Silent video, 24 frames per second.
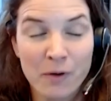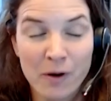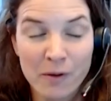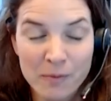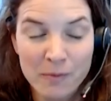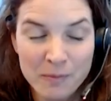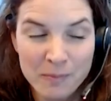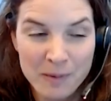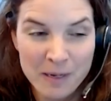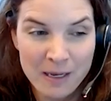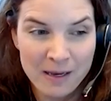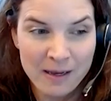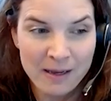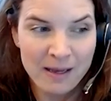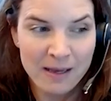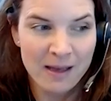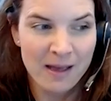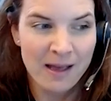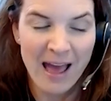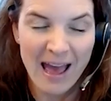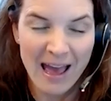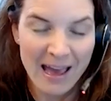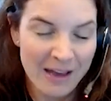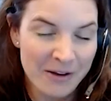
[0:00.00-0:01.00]
probably
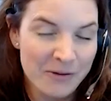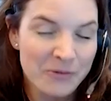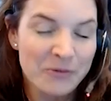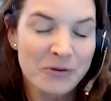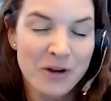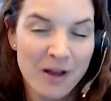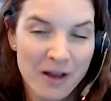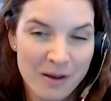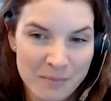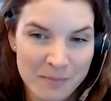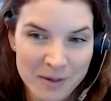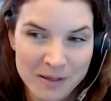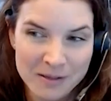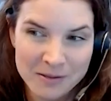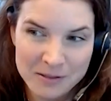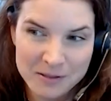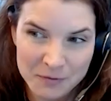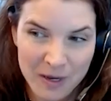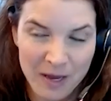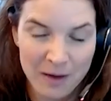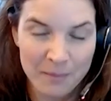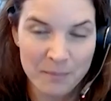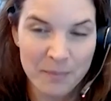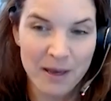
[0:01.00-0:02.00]
8 or 9 months
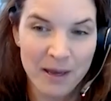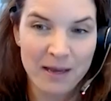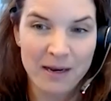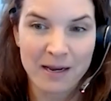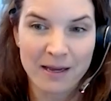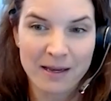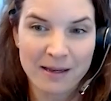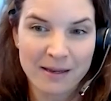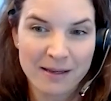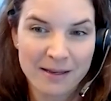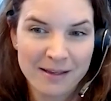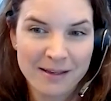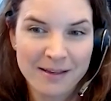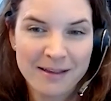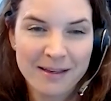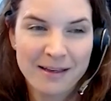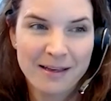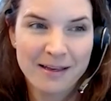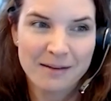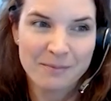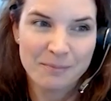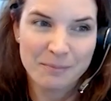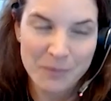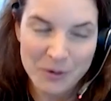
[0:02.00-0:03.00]
of campaigning,
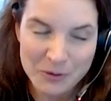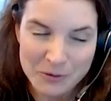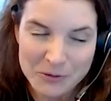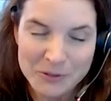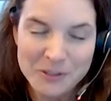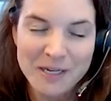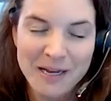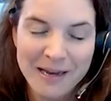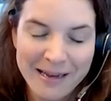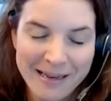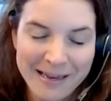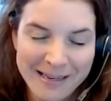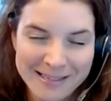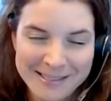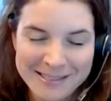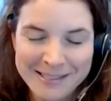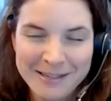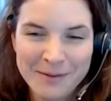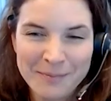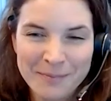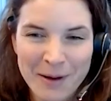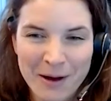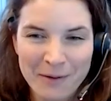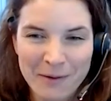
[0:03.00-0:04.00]
most days,
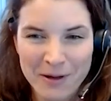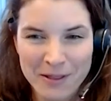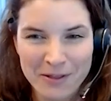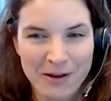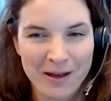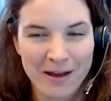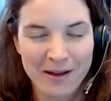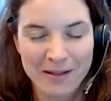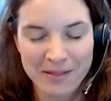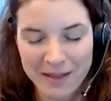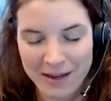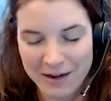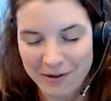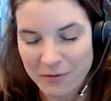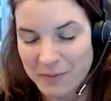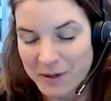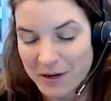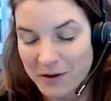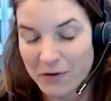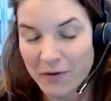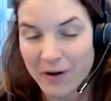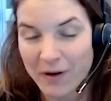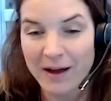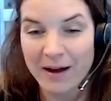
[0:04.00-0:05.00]
about whether that it would
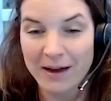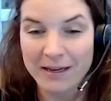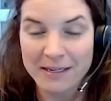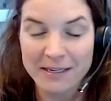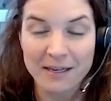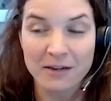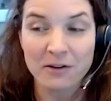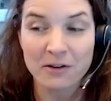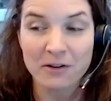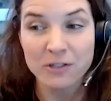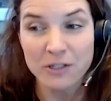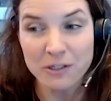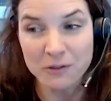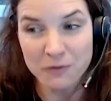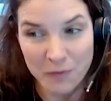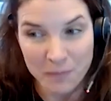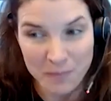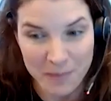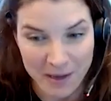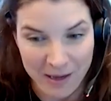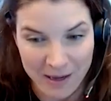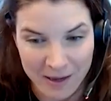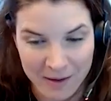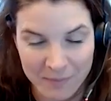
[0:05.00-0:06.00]
be a great idea, not just for
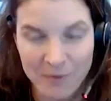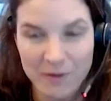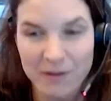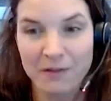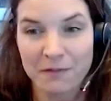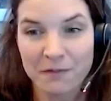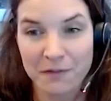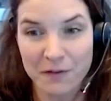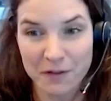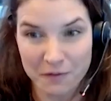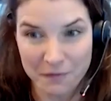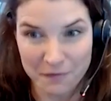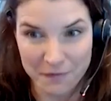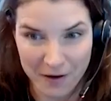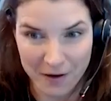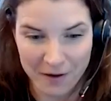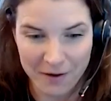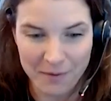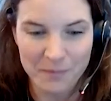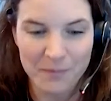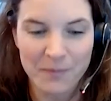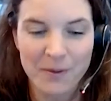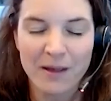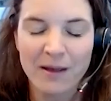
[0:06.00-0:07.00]
me, but for the
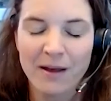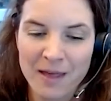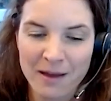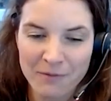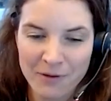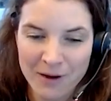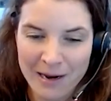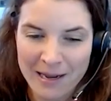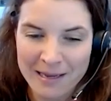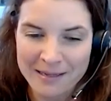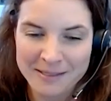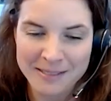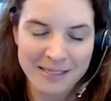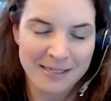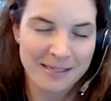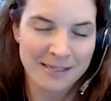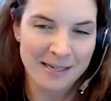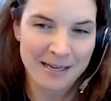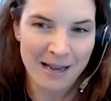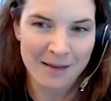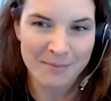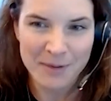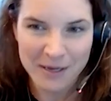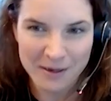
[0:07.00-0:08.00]
firm, they relented
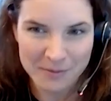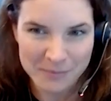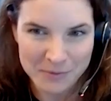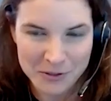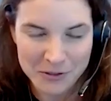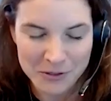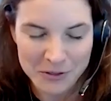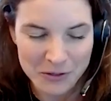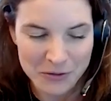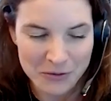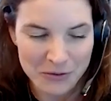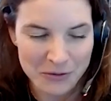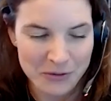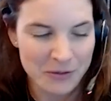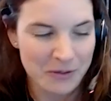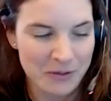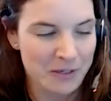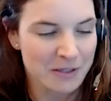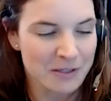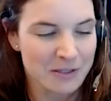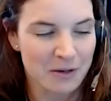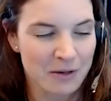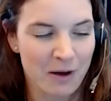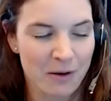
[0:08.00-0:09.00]
and let me come to New
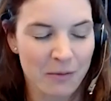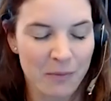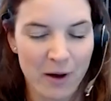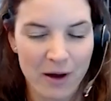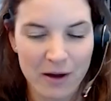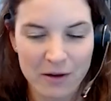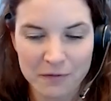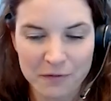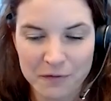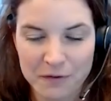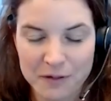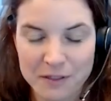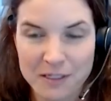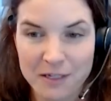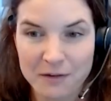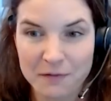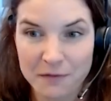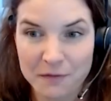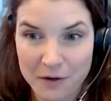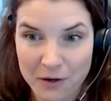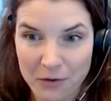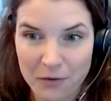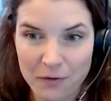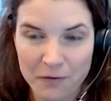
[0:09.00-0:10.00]
York. So I worked for a
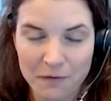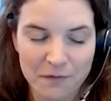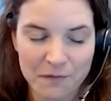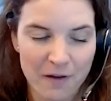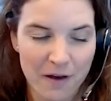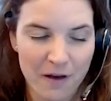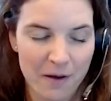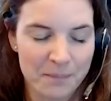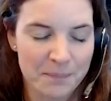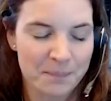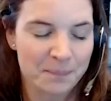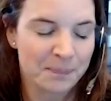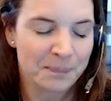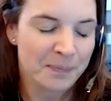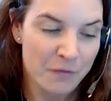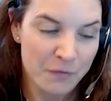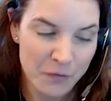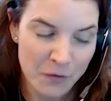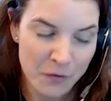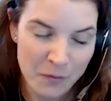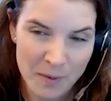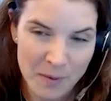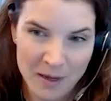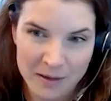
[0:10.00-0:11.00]
different law firm for
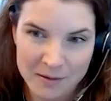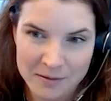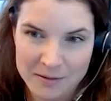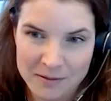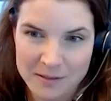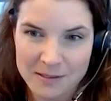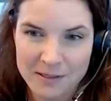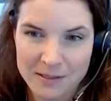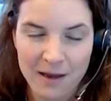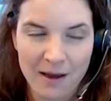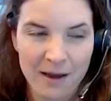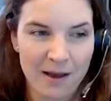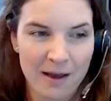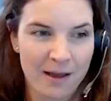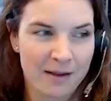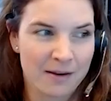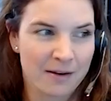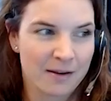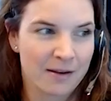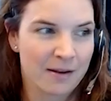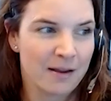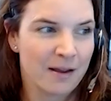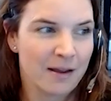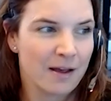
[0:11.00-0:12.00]
4 months,
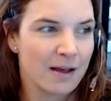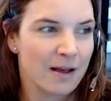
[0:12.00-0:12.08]
and